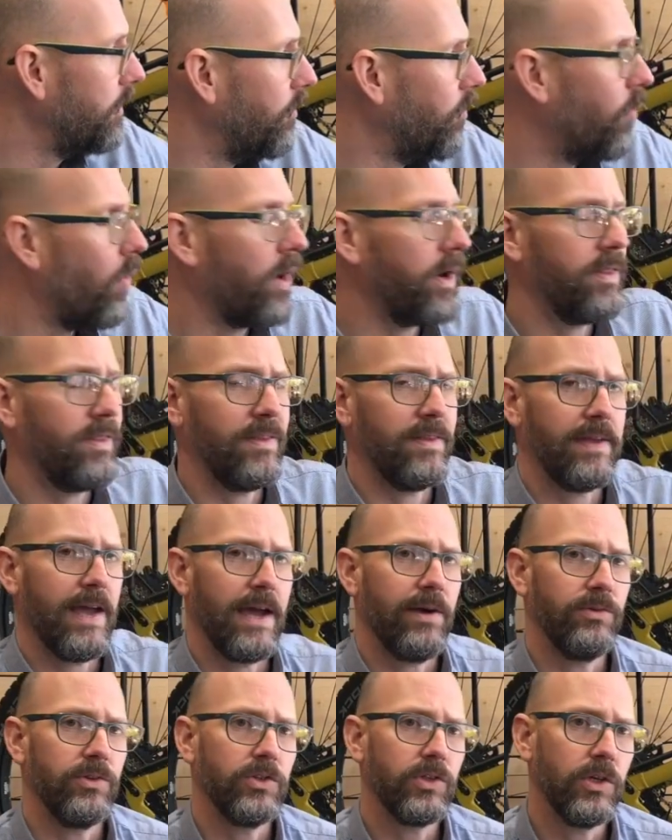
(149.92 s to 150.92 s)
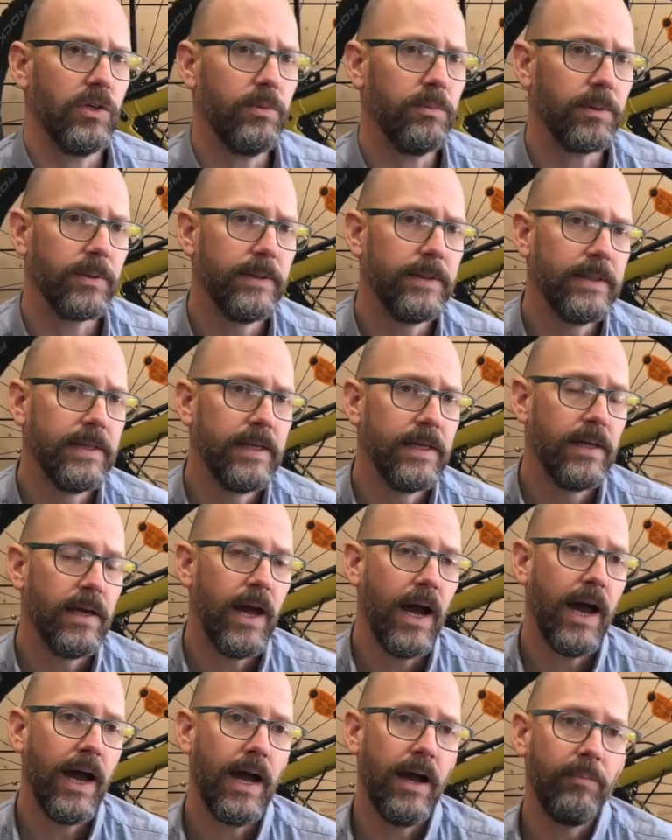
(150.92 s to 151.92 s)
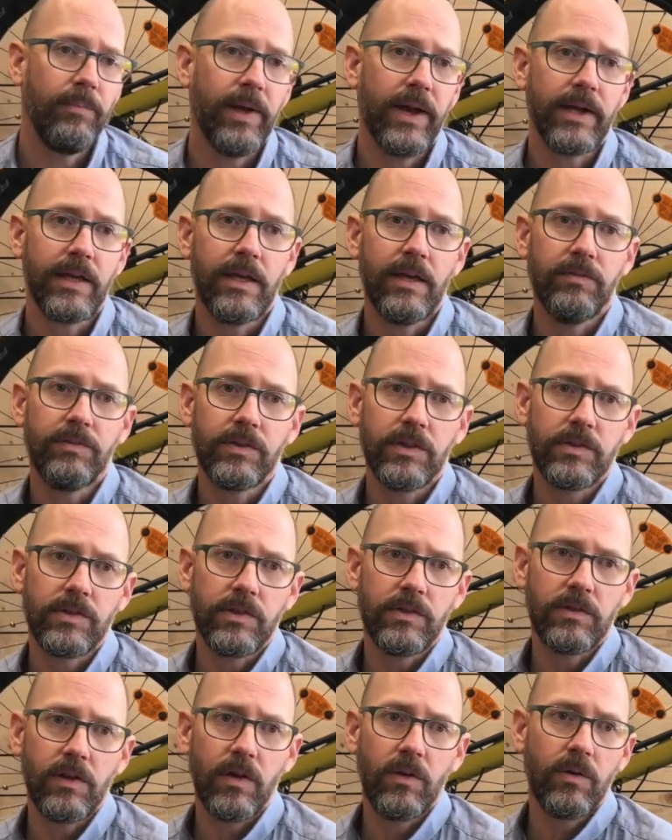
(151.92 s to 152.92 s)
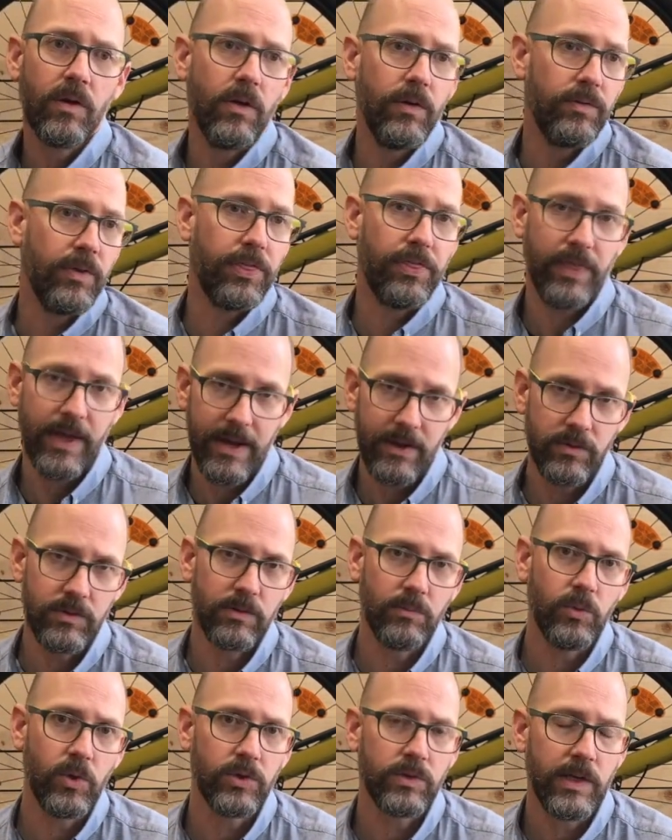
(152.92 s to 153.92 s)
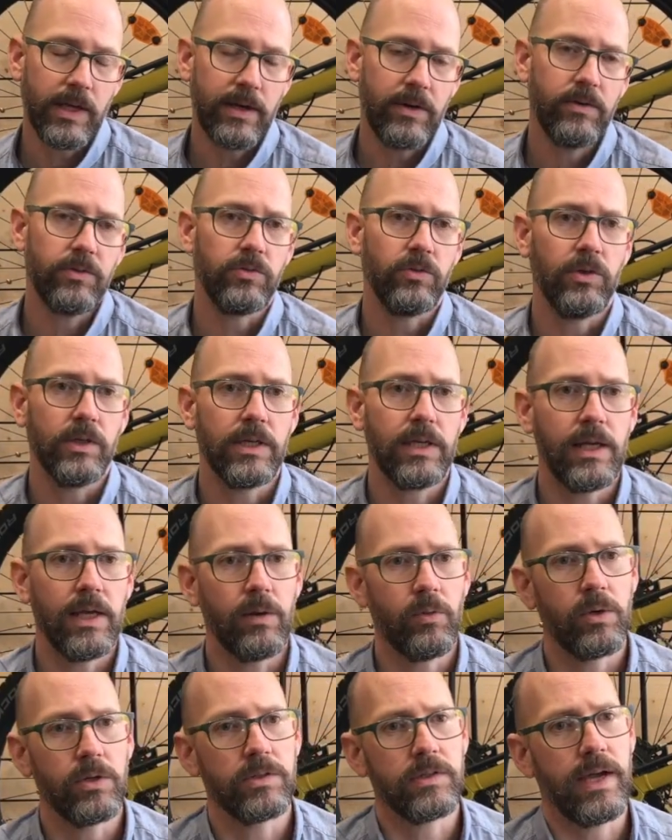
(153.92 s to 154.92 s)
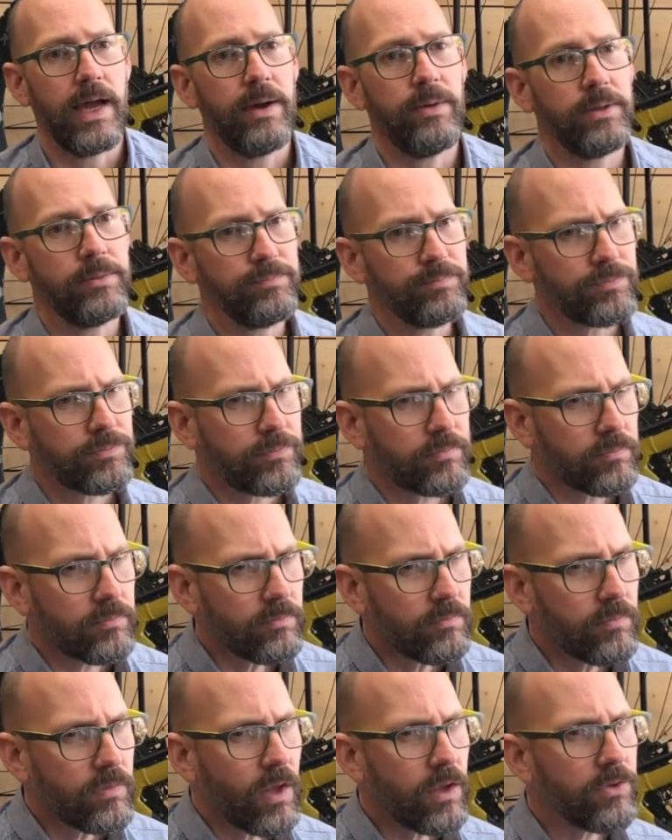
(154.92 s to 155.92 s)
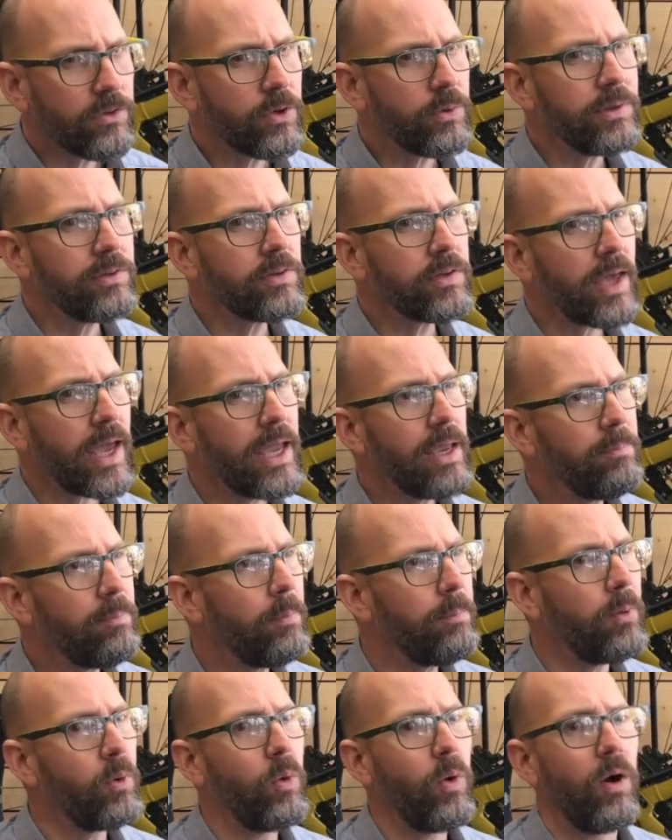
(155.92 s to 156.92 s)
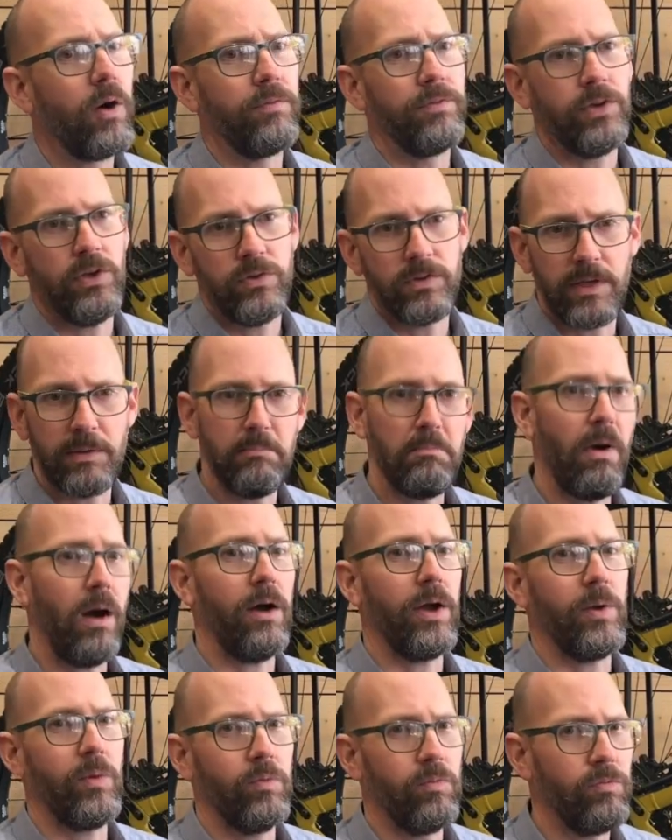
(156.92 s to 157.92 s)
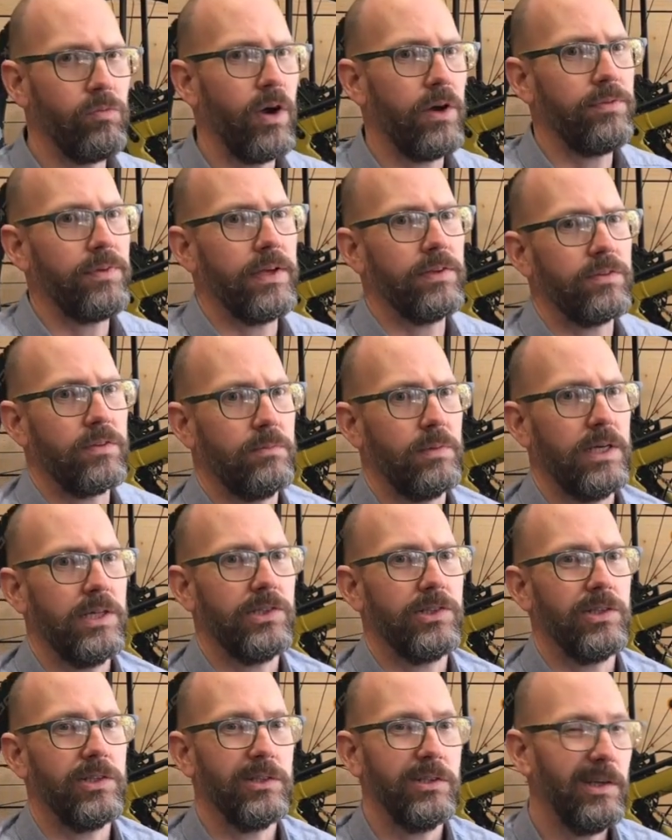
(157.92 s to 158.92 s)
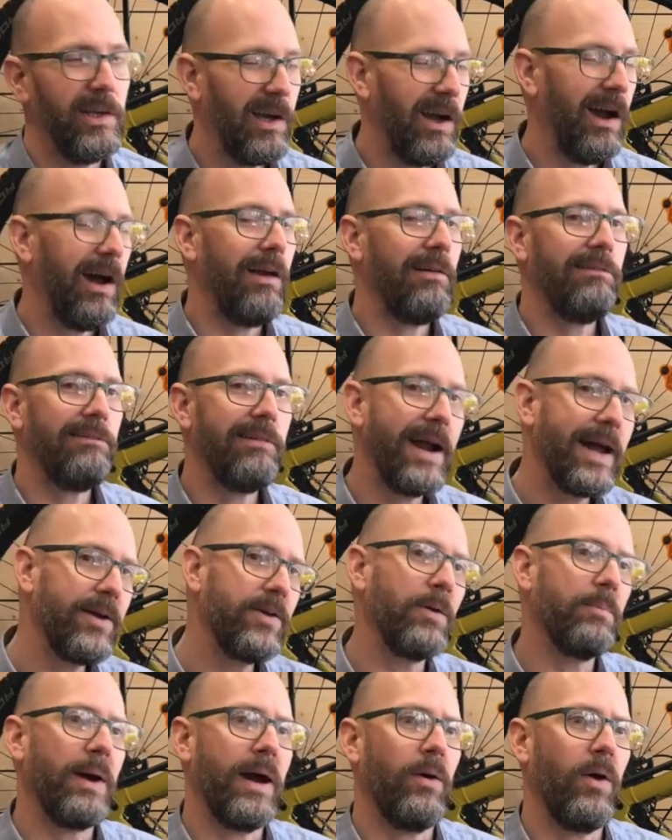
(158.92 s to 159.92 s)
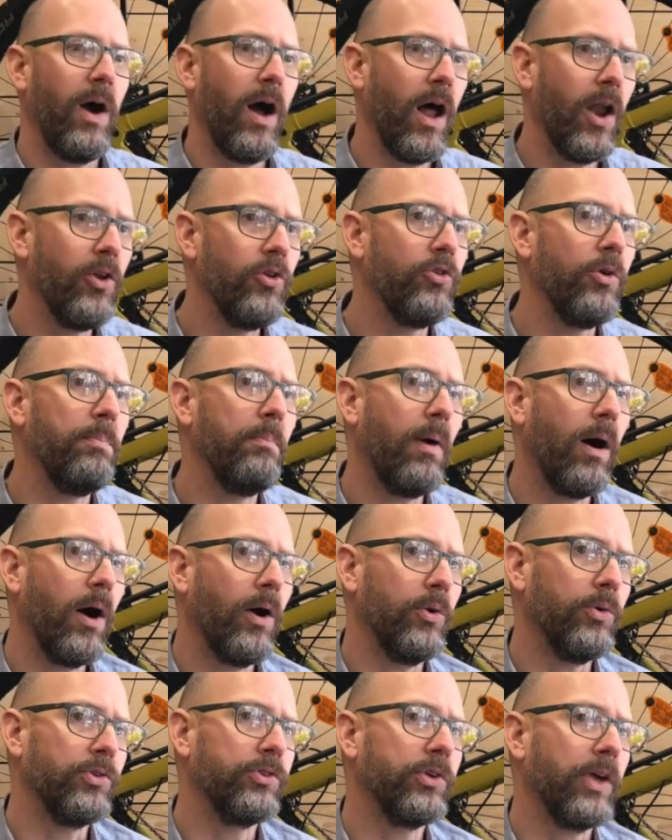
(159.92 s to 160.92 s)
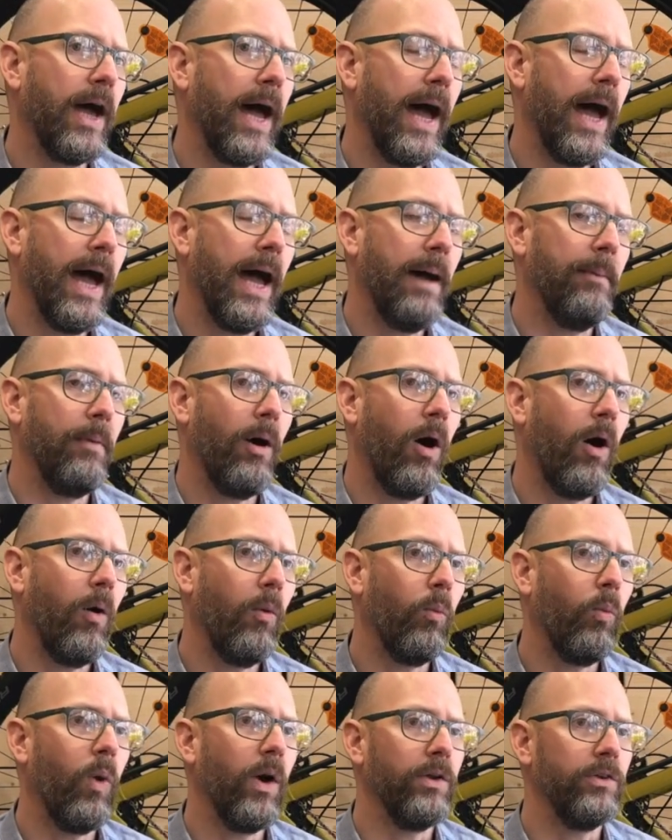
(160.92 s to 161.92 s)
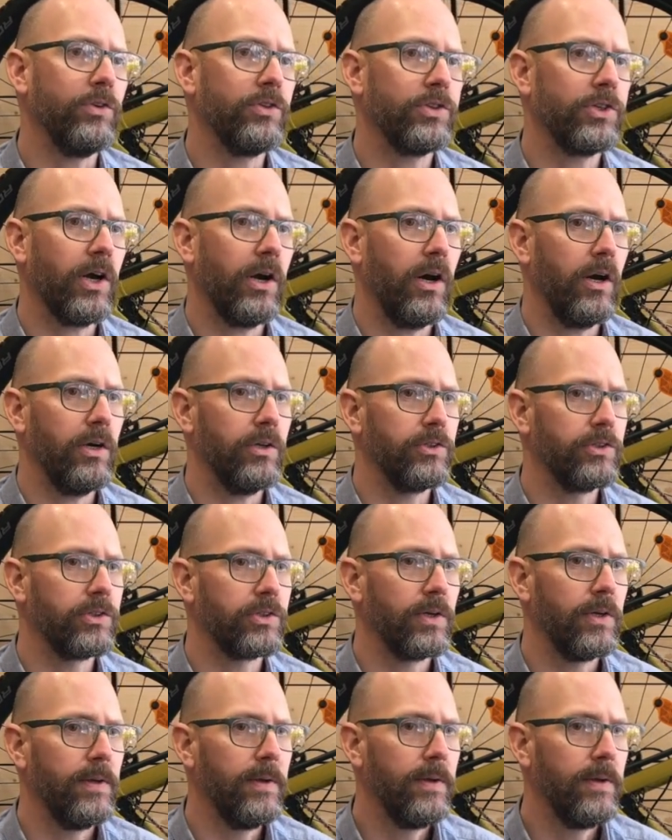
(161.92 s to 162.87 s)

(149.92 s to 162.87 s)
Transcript: and one in the down tube. That gives us a total of 1,000 watt hours or a kilowatt hour. So it's capable of, using my rough estimation, around about 100 miles on one charge.